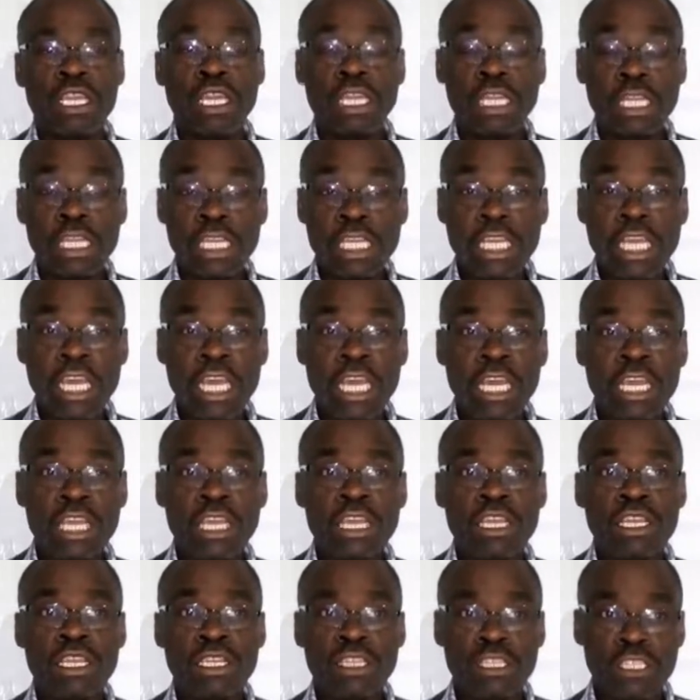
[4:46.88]
clear,
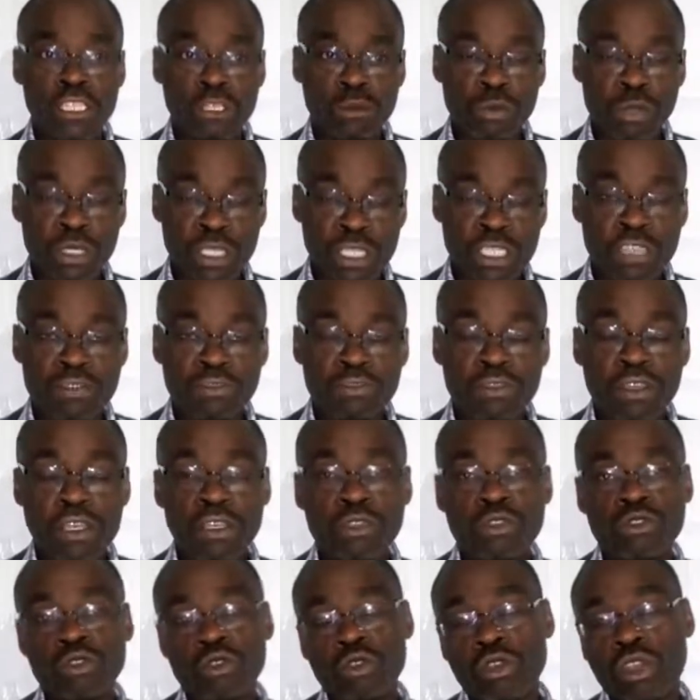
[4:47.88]
specific
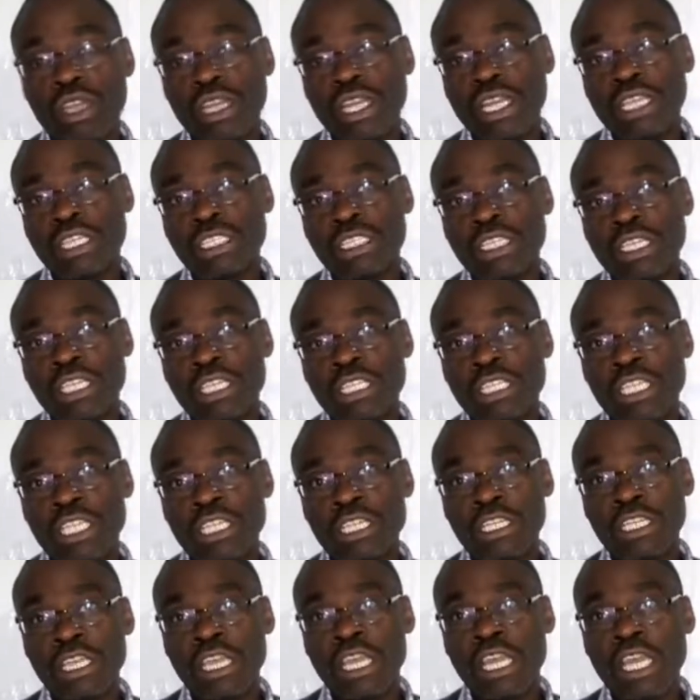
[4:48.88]
to your
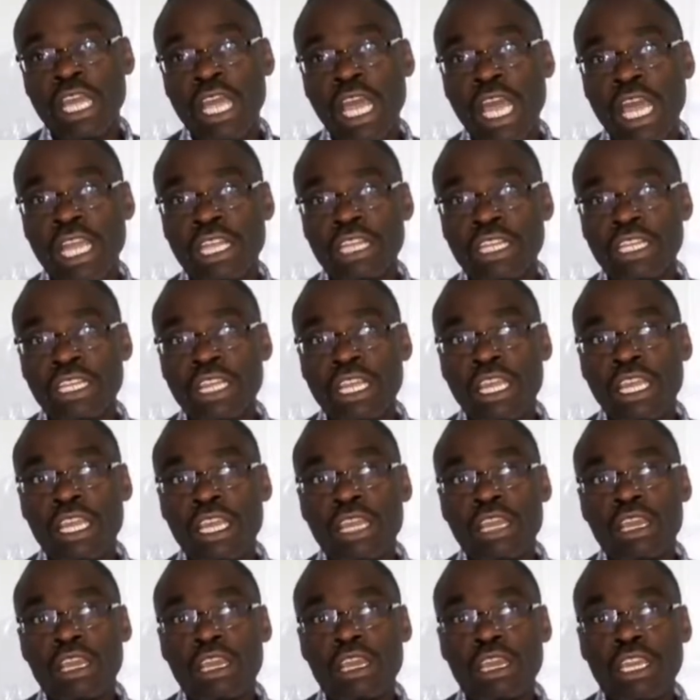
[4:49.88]
organization, and
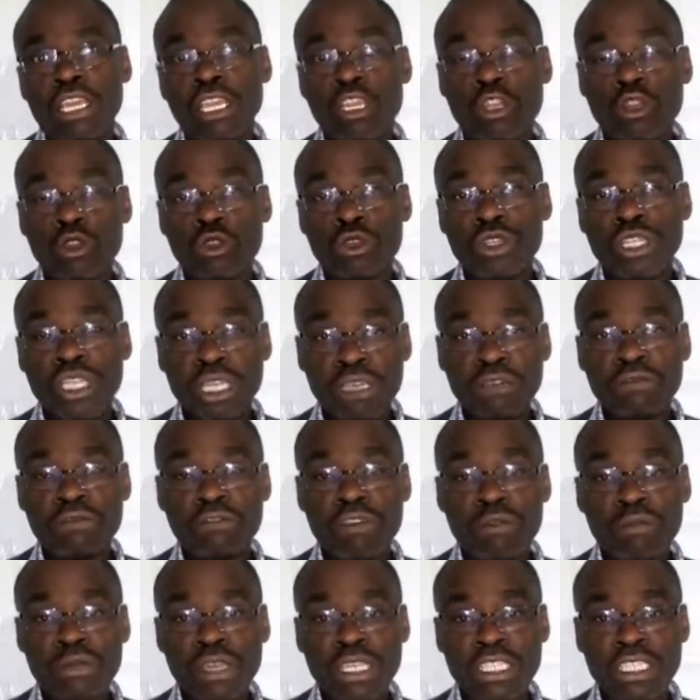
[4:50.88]
include
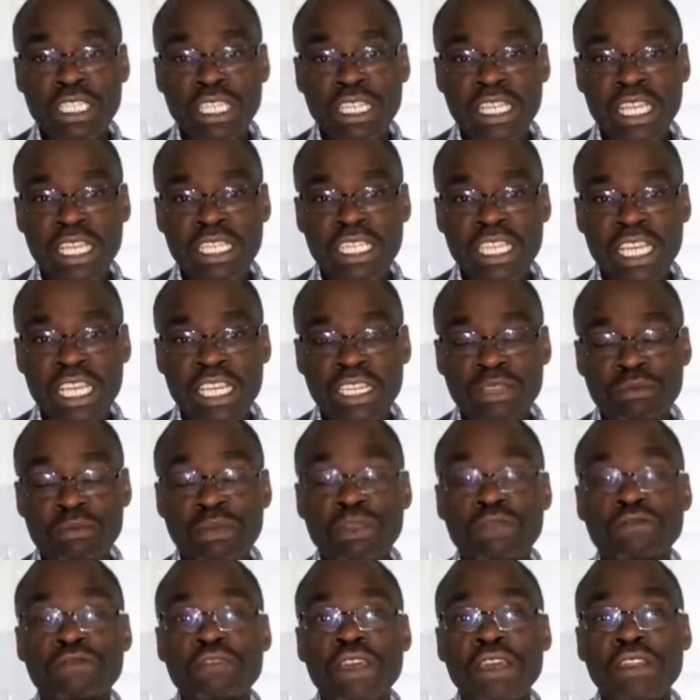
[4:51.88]
information that can be
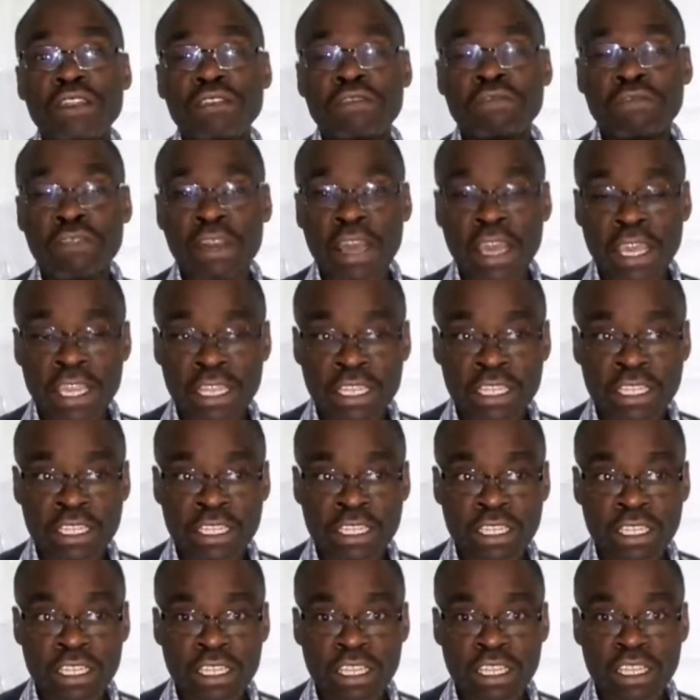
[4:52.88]
verified.
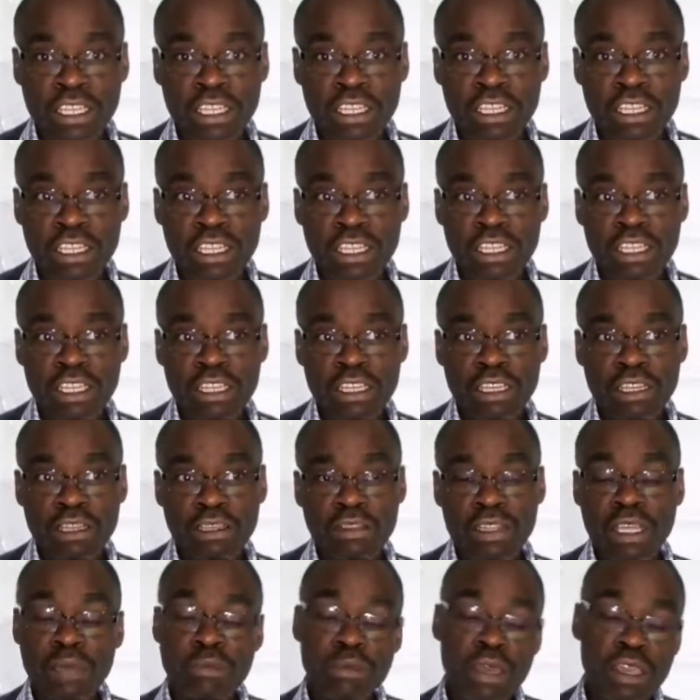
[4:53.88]

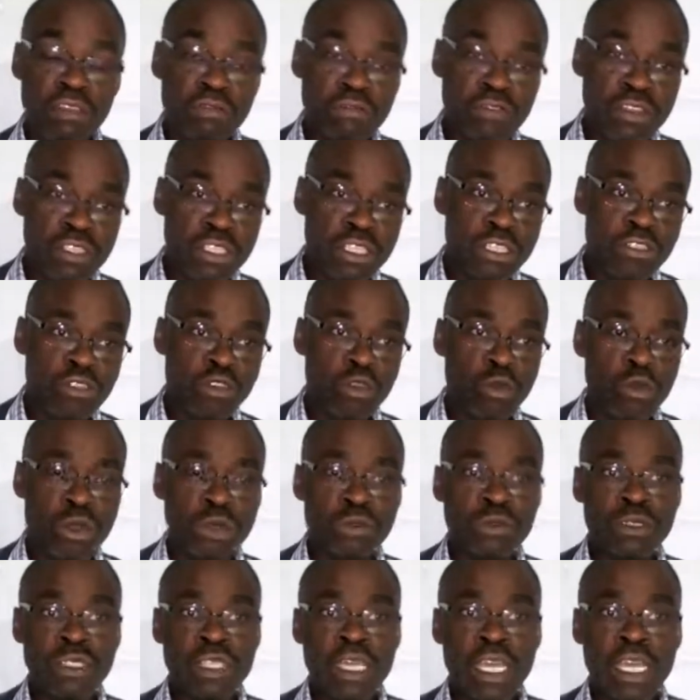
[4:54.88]
They may visit your
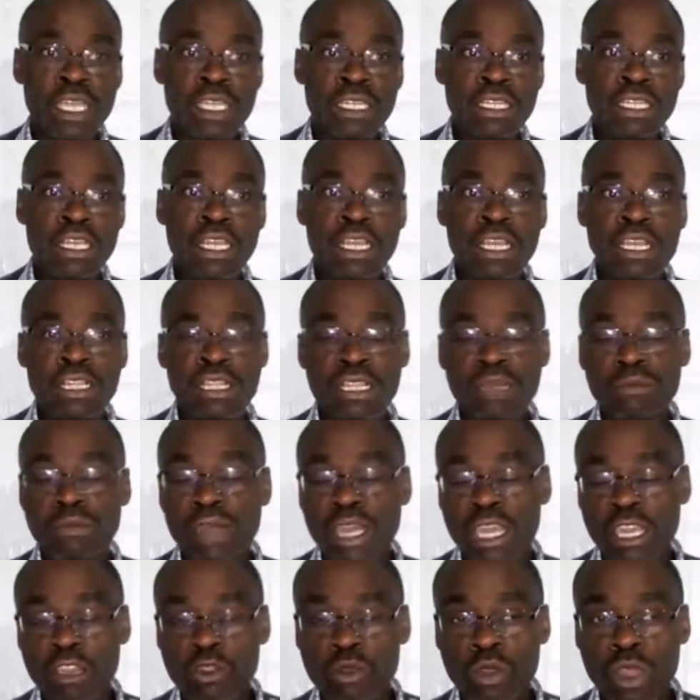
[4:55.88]
website, they
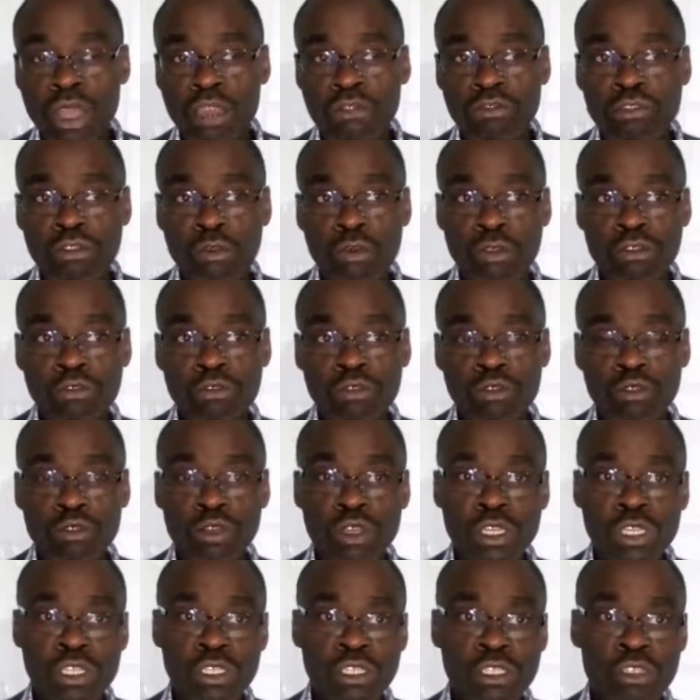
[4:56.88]
may inquire from a few
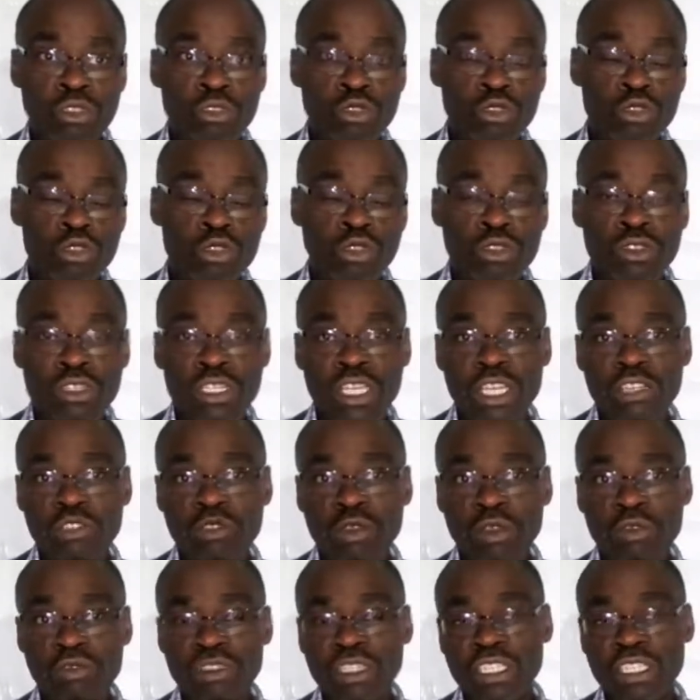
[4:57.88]
institutions that you
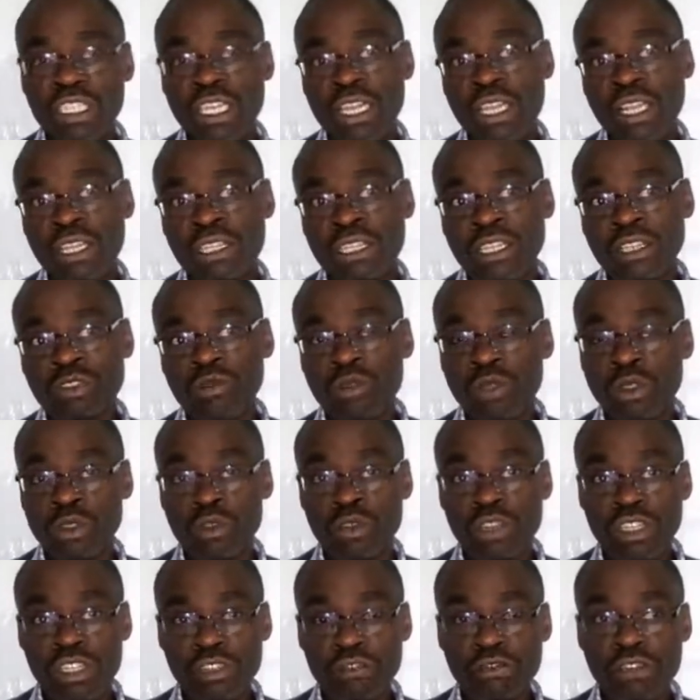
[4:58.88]
have interacted with or
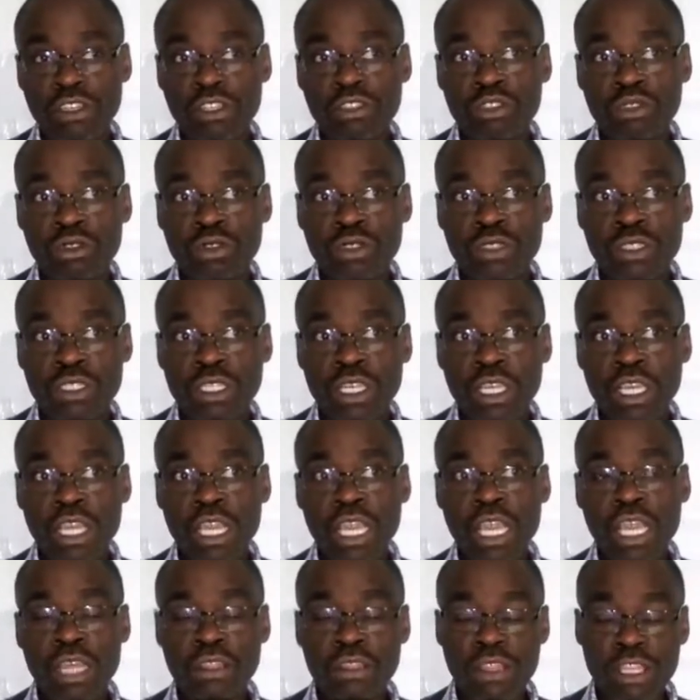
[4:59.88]
individuals,
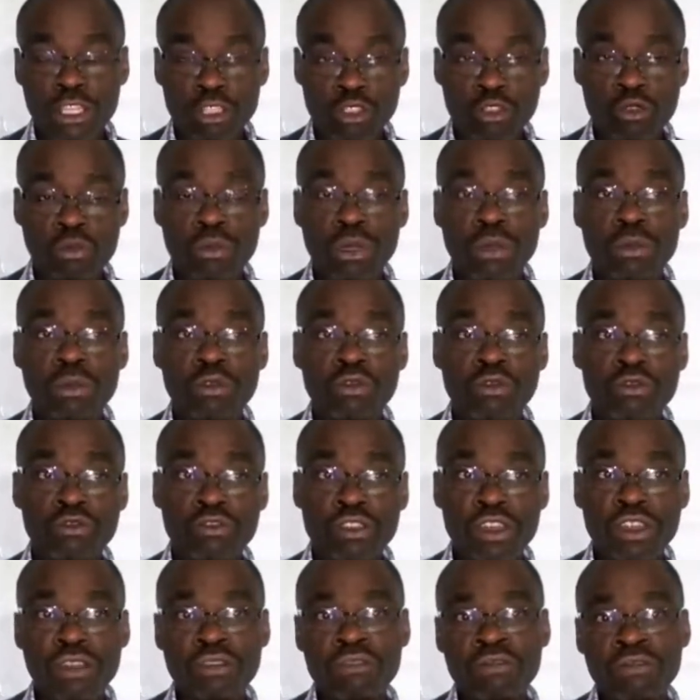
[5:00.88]
and they should be able to
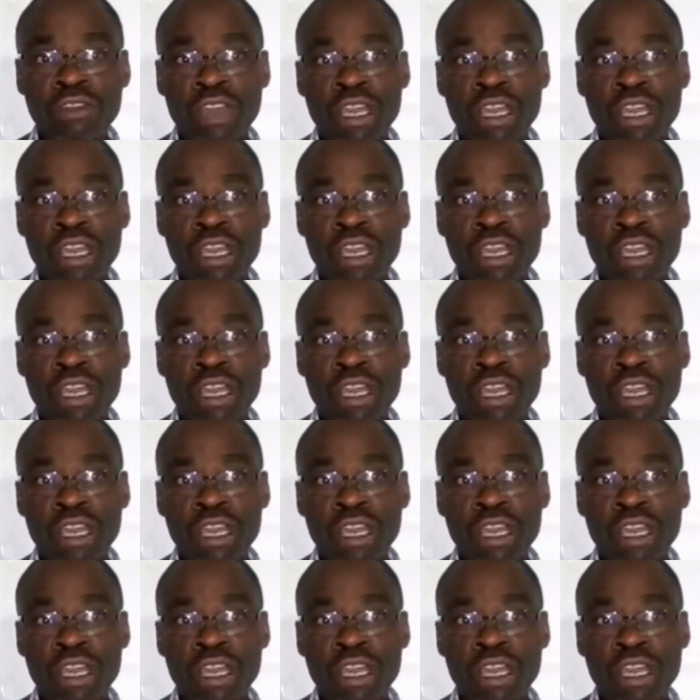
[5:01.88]
verify